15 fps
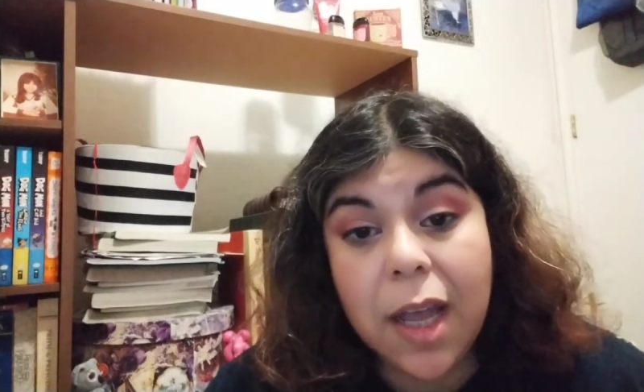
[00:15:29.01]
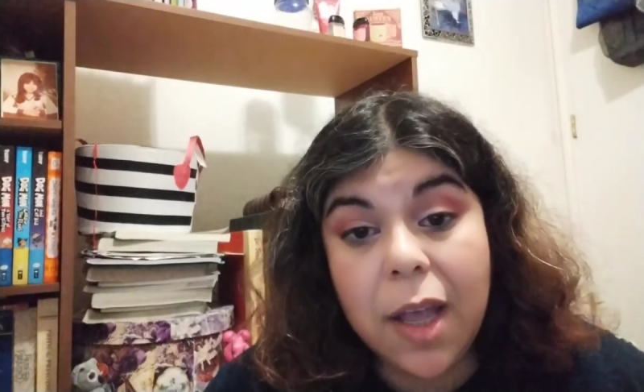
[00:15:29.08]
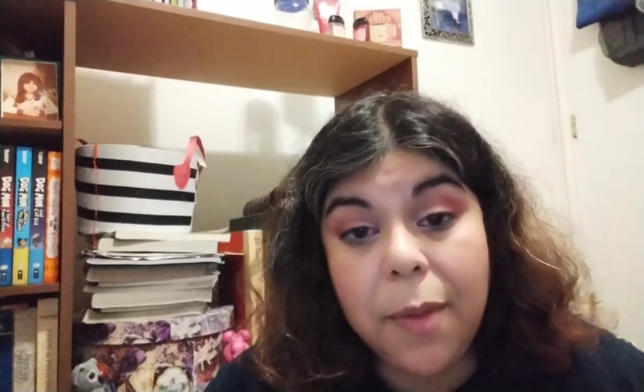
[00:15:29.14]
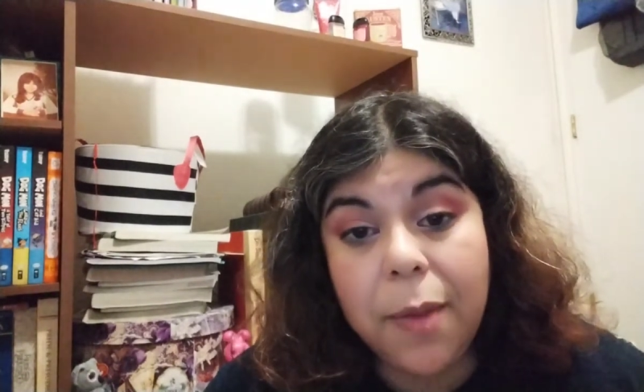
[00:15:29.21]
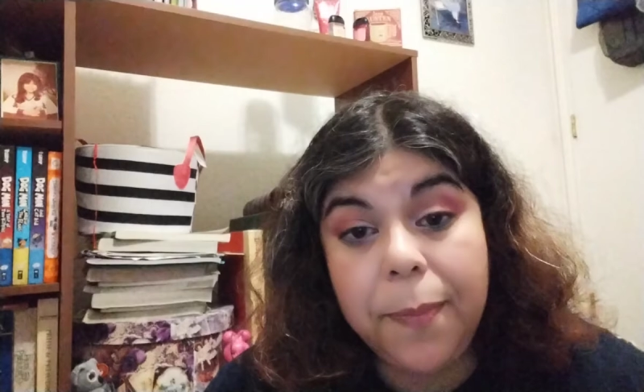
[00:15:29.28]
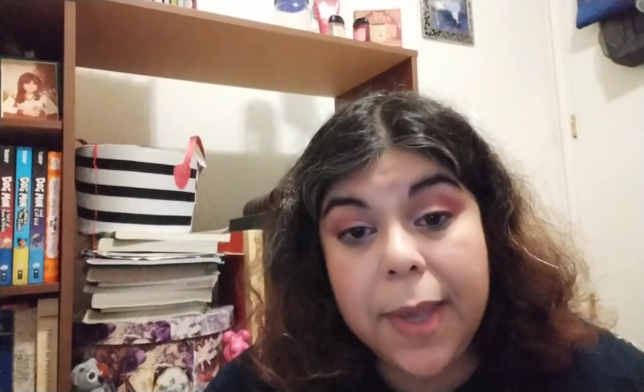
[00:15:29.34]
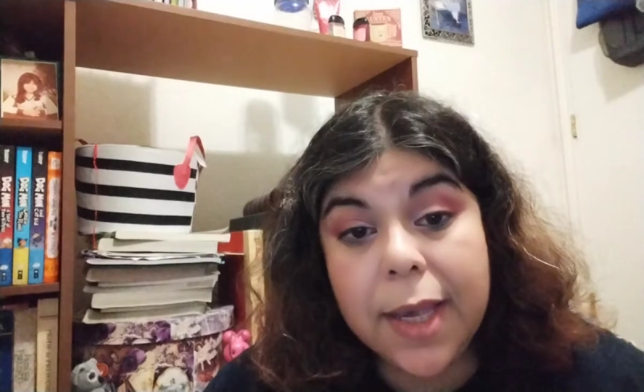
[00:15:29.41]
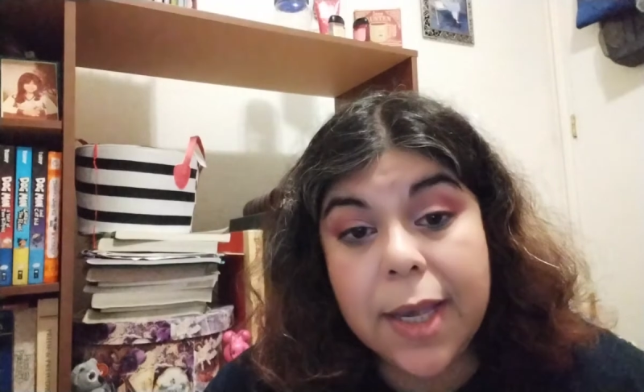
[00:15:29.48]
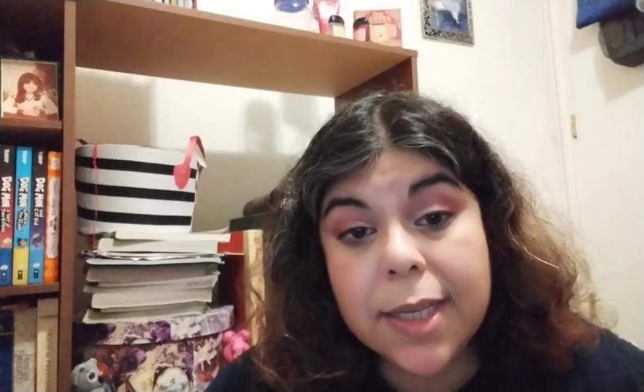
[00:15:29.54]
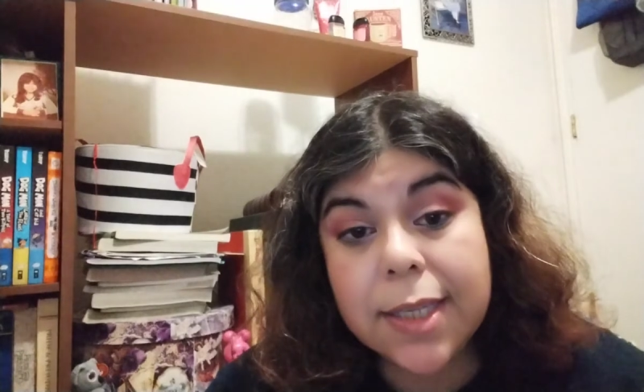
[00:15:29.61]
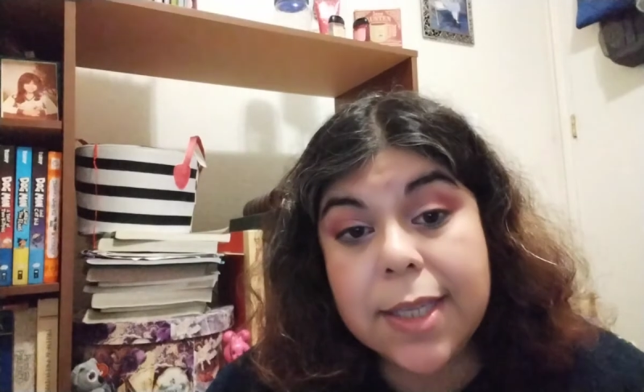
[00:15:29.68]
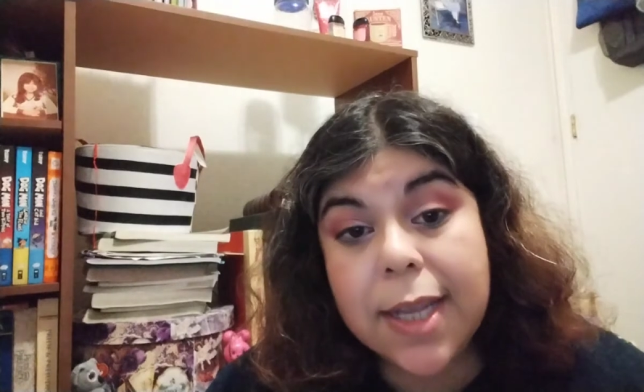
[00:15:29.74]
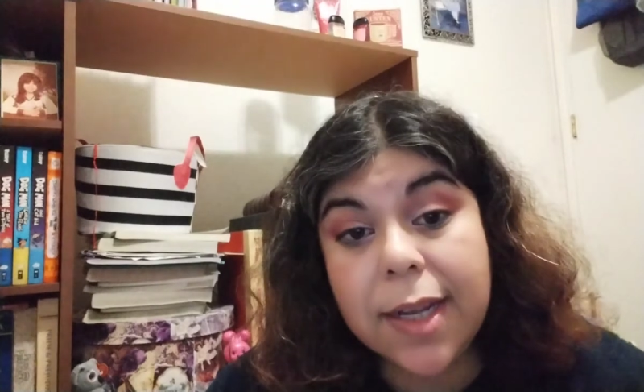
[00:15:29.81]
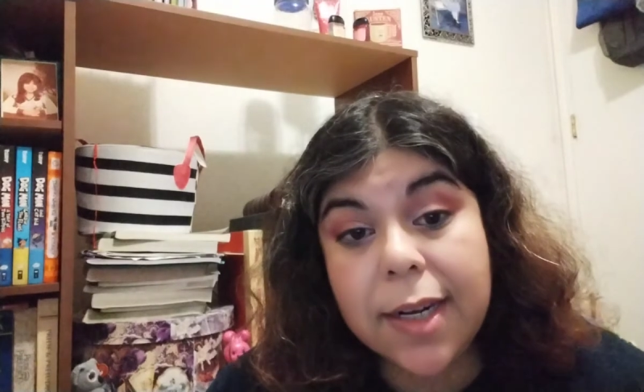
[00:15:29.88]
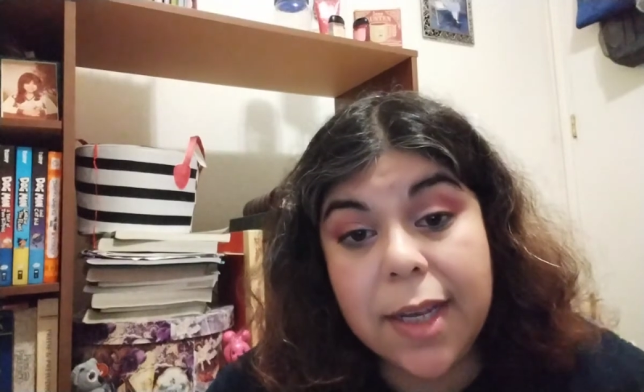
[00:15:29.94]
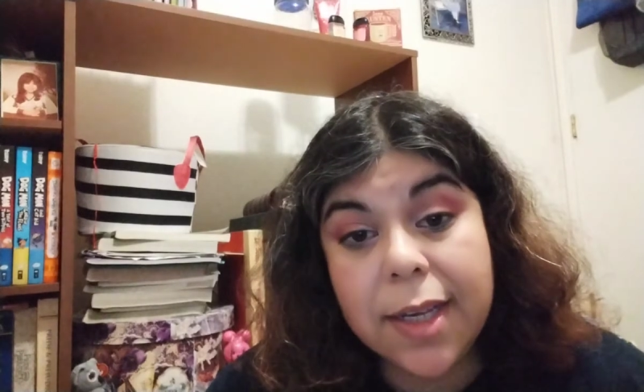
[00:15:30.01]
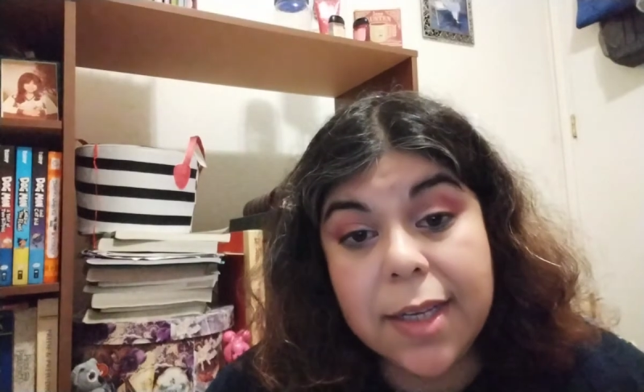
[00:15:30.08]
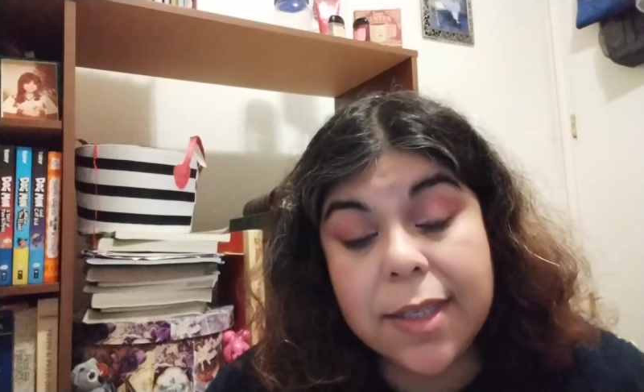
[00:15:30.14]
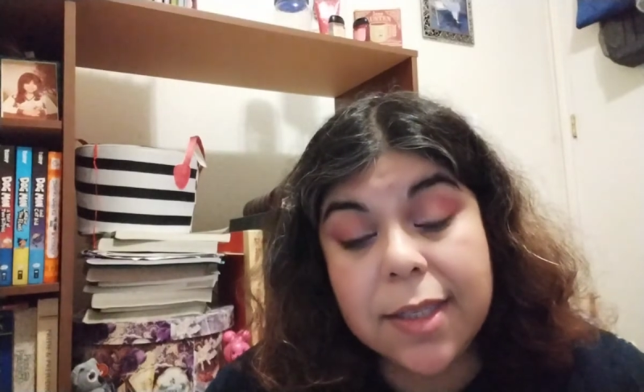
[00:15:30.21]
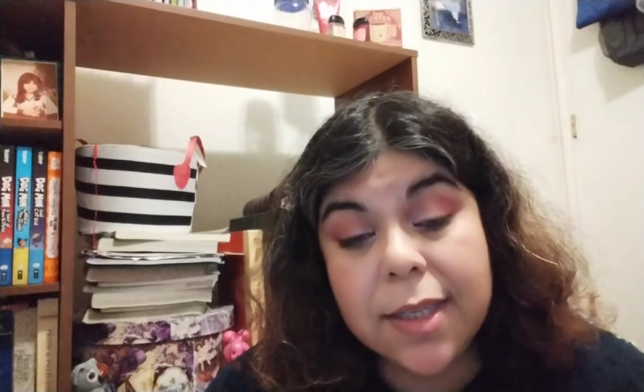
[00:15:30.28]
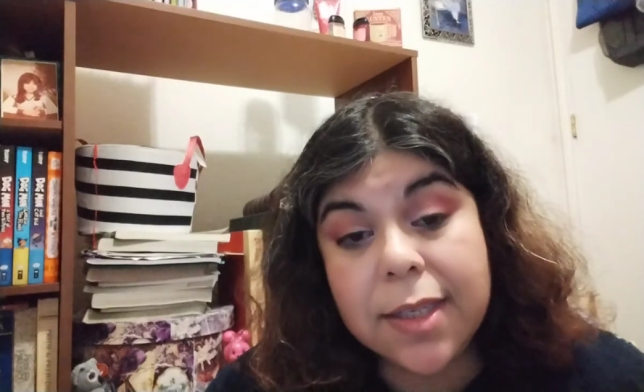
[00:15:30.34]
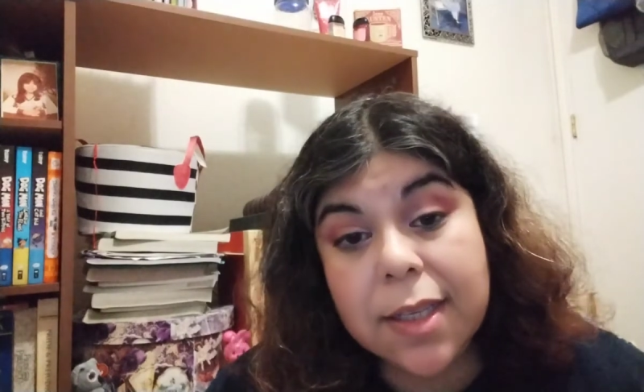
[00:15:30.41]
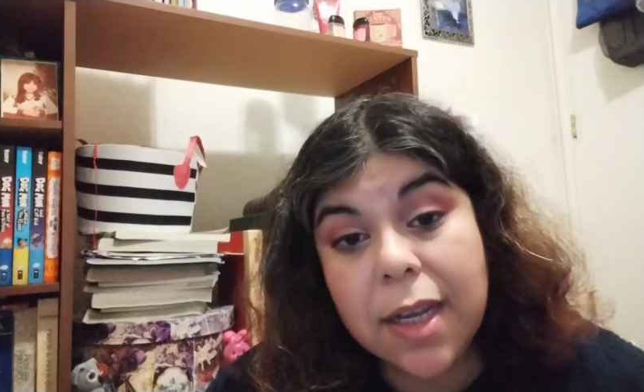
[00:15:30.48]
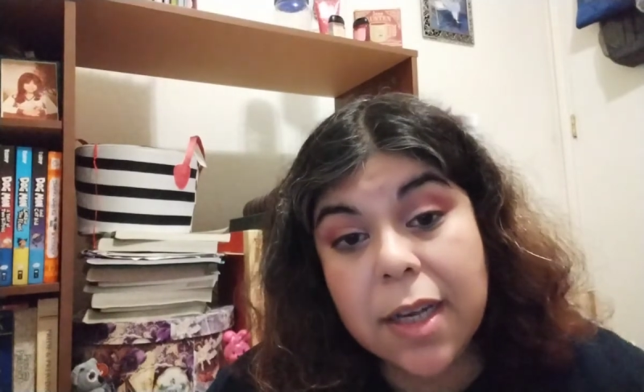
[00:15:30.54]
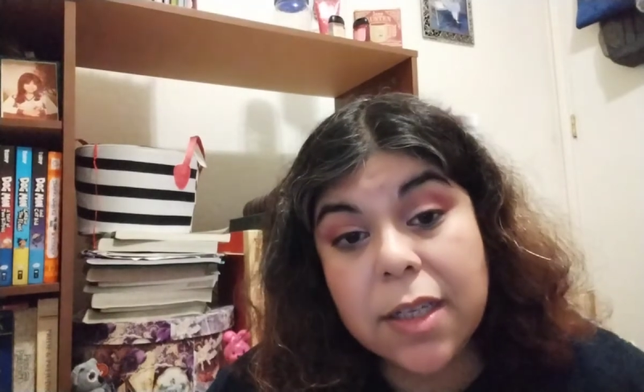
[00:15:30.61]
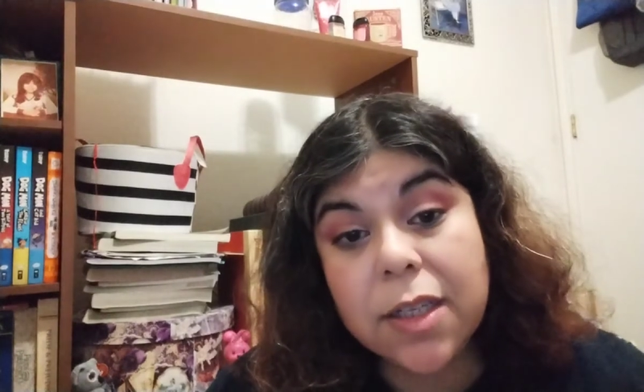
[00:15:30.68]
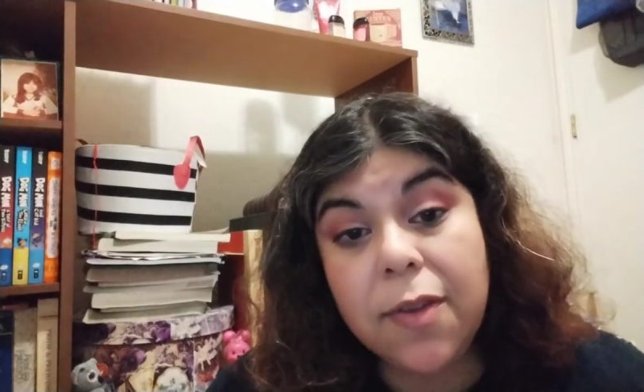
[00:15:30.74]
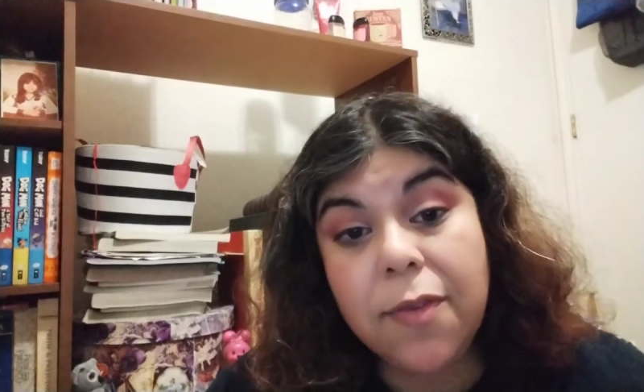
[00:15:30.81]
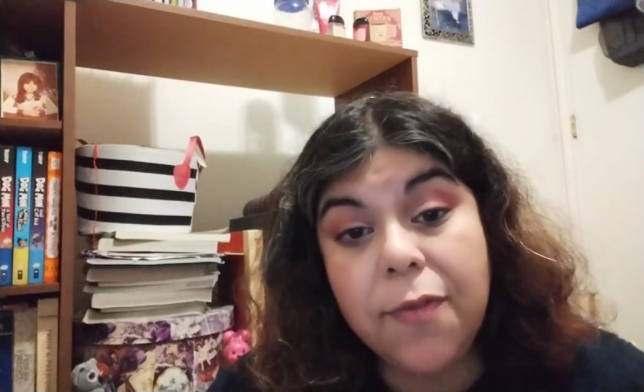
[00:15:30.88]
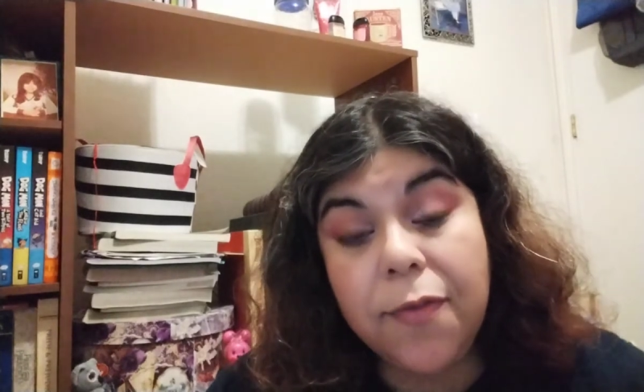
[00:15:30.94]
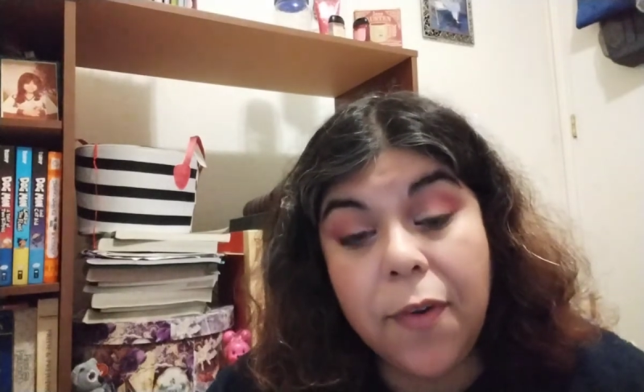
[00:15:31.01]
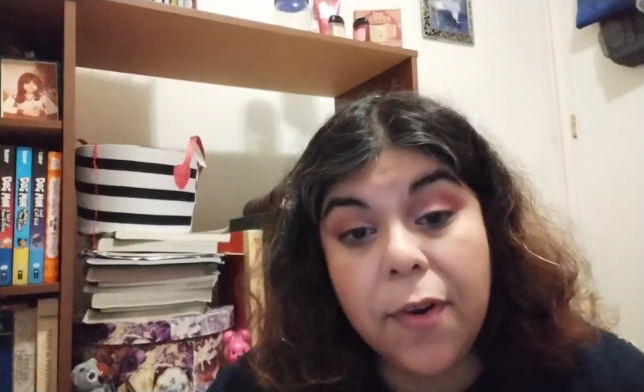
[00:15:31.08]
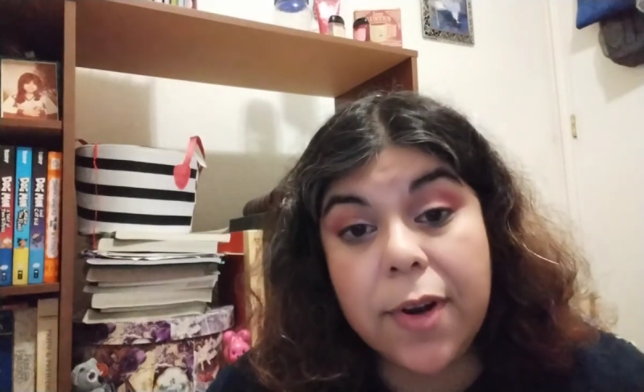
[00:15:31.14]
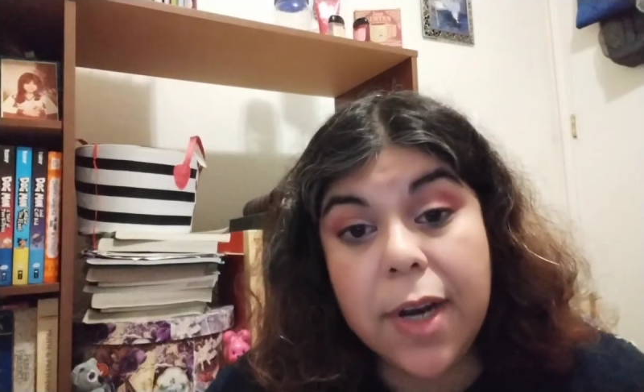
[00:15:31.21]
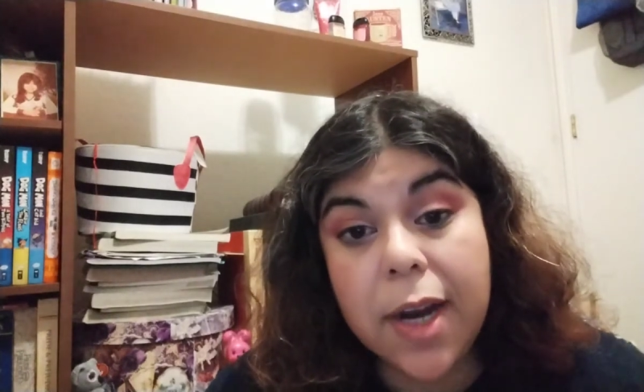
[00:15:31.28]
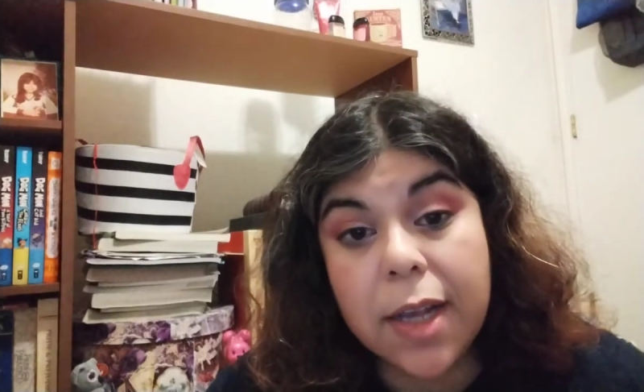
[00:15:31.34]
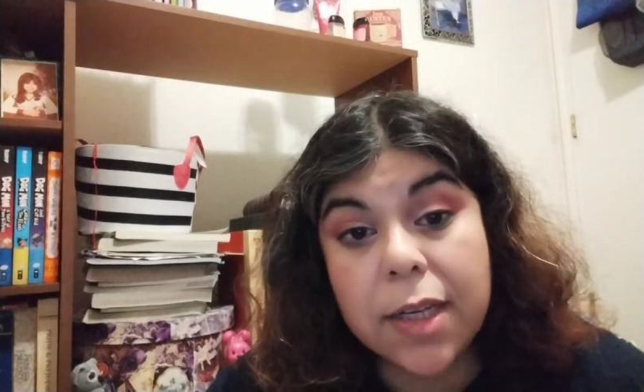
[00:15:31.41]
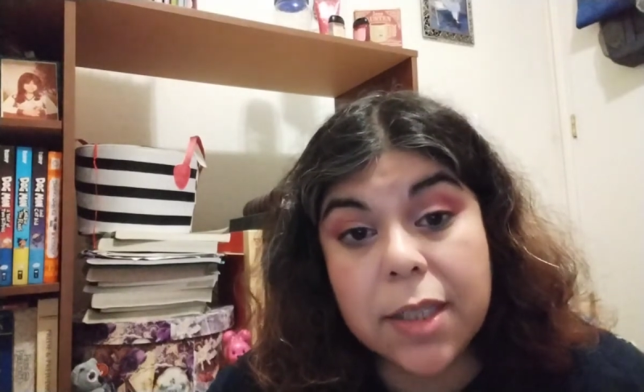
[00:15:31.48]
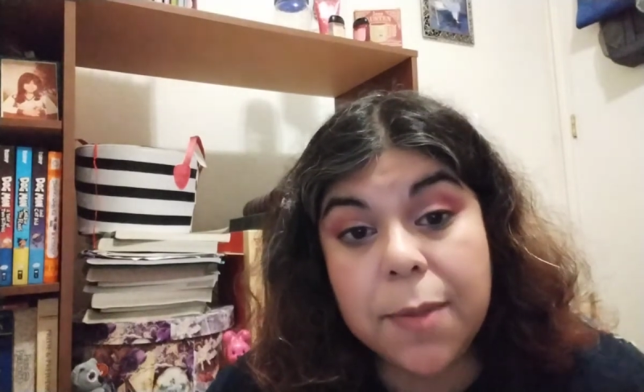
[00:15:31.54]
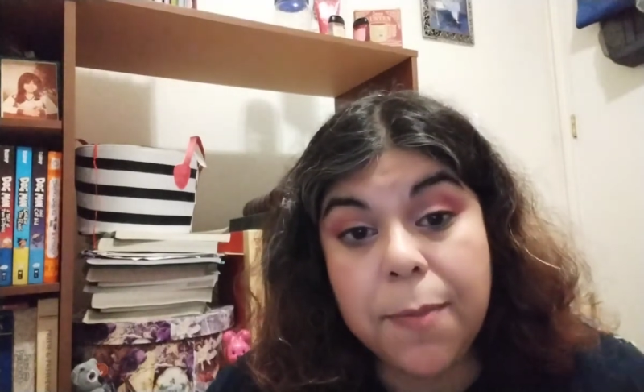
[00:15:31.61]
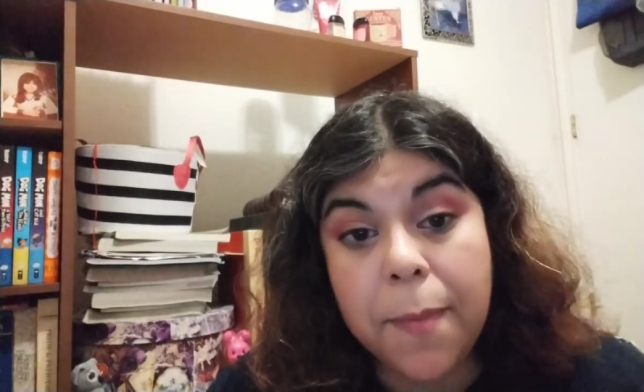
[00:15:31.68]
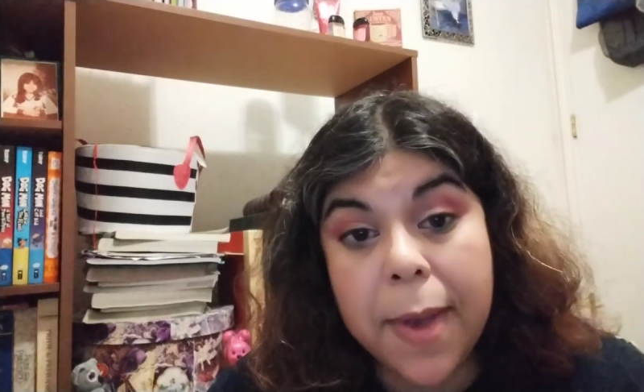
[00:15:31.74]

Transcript: up because that is the selection for next